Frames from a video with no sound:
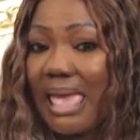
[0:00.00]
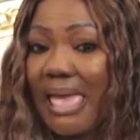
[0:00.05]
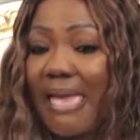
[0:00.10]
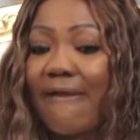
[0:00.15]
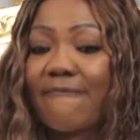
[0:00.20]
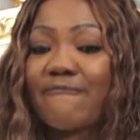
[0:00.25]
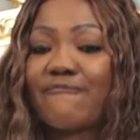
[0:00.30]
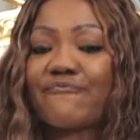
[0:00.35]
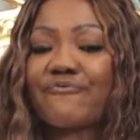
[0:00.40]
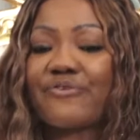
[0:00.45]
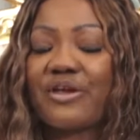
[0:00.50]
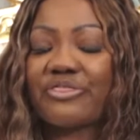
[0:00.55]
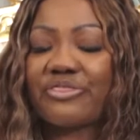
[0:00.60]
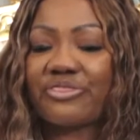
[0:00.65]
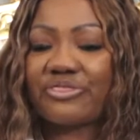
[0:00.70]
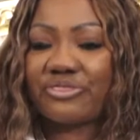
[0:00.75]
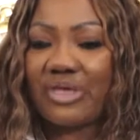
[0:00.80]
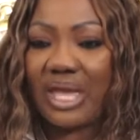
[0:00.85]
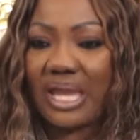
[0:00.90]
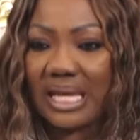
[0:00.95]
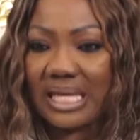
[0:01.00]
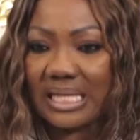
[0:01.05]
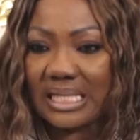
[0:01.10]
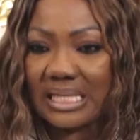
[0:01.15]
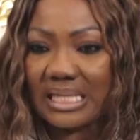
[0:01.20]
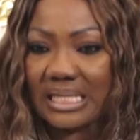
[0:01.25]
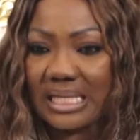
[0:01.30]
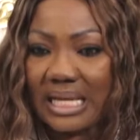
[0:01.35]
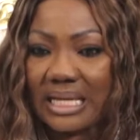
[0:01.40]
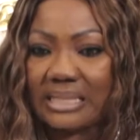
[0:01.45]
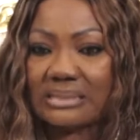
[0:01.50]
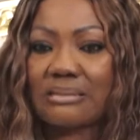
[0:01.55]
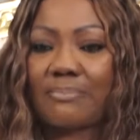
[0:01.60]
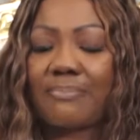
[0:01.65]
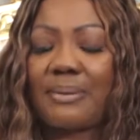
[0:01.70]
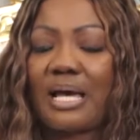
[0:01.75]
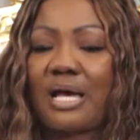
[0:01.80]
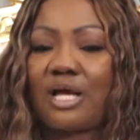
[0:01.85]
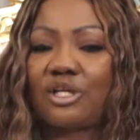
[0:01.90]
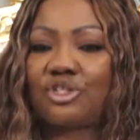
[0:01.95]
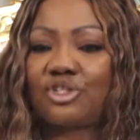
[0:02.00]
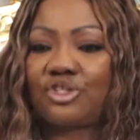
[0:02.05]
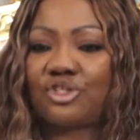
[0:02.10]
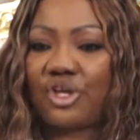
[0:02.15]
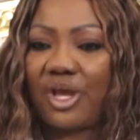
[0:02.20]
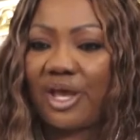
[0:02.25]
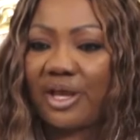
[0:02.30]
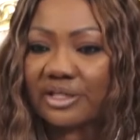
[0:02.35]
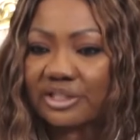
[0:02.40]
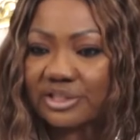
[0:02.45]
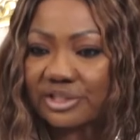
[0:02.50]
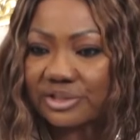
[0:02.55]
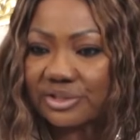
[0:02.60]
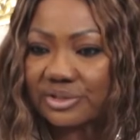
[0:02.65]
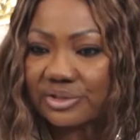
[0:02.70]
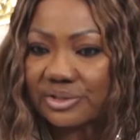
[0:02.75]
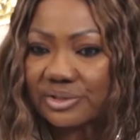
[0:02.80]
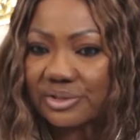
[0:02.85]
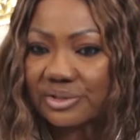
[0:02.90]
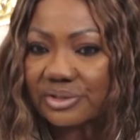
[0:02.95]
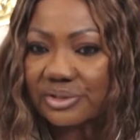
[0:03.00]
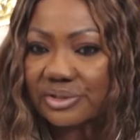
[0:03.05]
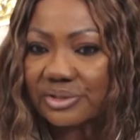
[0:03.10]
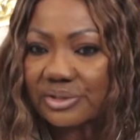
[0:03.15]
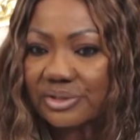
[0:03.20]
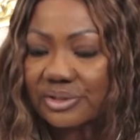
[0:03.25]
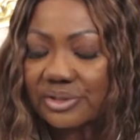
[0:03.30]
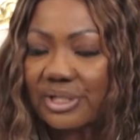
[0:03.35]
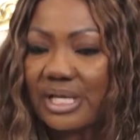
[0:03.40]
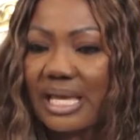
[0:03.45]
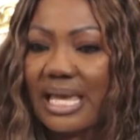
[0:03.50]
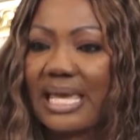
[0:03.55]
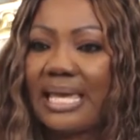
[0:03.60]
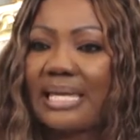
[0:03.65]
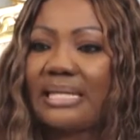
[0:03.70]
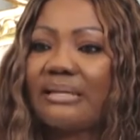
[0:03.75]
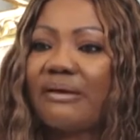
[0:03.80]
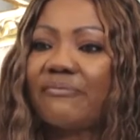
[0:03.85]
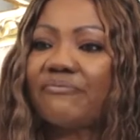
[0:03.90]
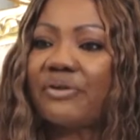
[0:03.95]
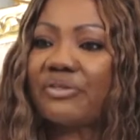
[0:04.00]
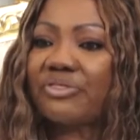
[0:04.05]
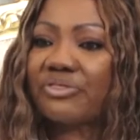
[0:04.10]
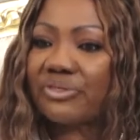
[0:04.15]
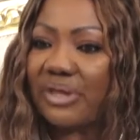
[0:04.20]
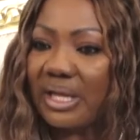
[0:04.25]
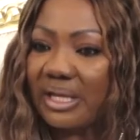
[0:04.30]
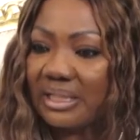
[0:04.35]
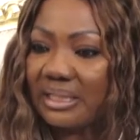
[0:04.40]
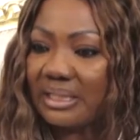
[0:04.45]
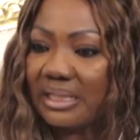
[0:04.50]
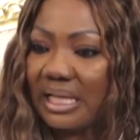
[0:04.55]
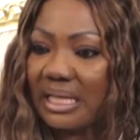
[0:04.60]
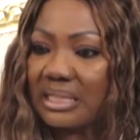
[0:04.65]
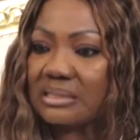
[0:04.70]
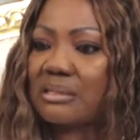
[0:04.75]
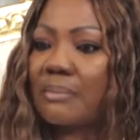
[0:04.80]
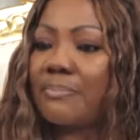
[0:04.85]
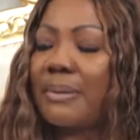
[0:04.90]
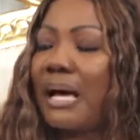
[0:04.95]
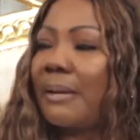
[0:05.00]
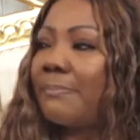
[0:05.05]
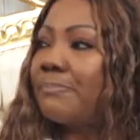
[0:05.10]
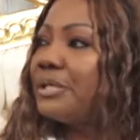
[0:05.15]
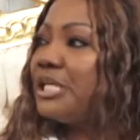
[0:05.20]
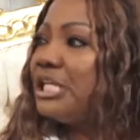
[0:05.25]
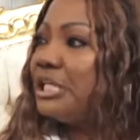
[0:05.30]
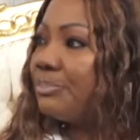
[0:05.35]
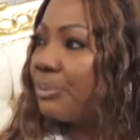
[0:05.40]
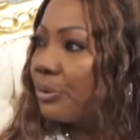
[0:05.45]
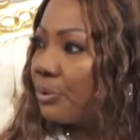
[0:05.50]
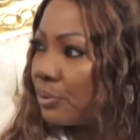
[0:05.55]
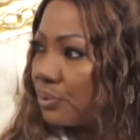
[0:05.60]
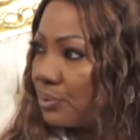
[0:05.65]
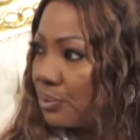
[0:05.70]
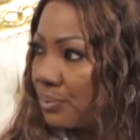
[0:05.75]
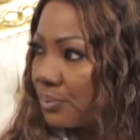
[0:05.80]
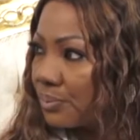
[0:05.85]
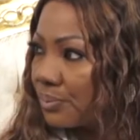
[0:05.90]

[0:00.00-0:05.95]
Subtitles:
Everything is about church. And everything is about people.